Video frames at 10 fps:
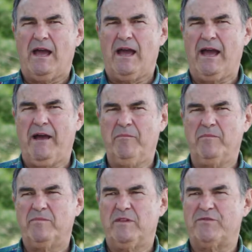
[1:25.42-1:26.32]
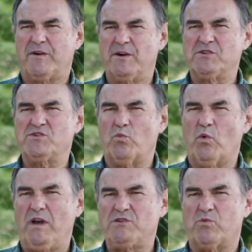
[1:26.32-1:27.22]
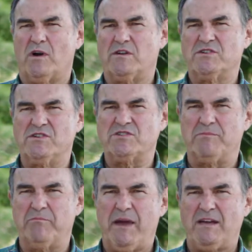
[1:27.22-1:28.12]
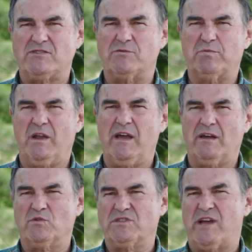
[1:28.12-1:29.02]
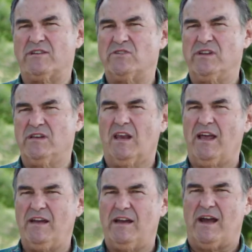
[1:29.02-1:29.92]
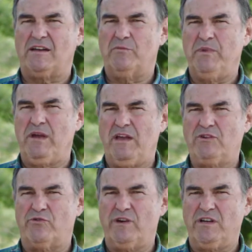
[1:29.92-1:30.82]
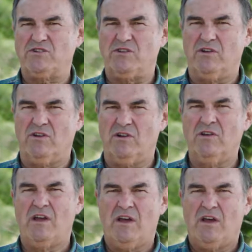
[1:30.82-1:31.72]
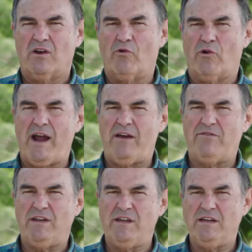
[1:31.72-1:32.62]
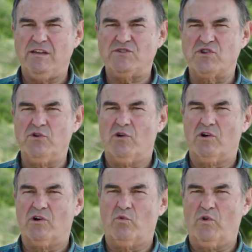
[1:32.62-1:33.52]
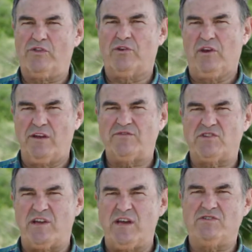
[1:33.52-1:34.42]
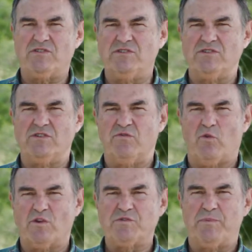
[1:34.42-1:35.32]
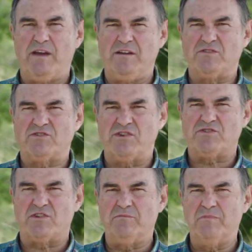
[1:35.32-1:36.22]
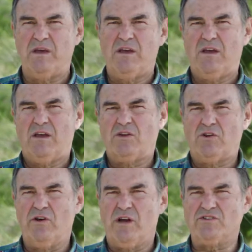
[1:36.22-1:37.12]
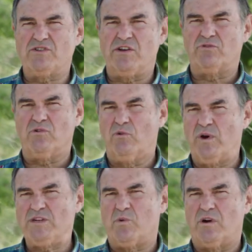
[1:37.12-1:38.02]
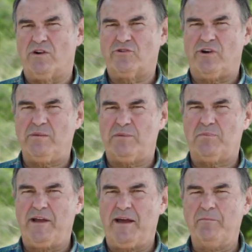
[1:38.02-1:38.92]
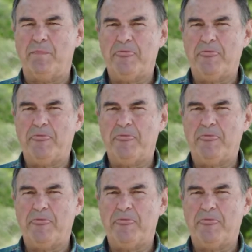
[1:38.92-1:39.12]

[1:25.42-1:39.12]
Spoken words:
The first wastewater system master plan was actually laid out to be a traditional gravity sewer with lift stations and force main system to a central wastewater treatment plant.